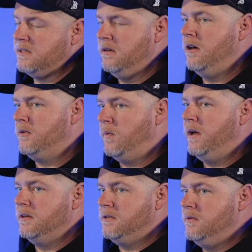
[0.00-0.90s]
is another
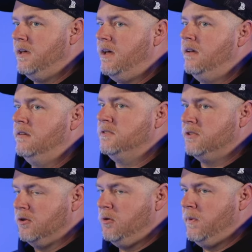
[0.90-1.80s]
way to do that,
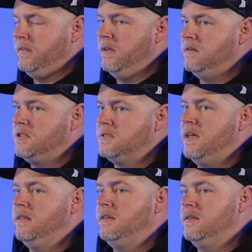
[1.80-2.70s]
zoom, and then just
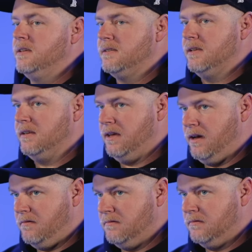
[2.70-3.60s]
take the intensity
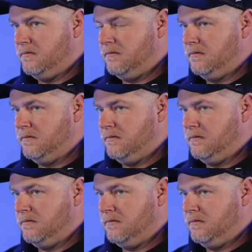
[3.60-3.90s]
down?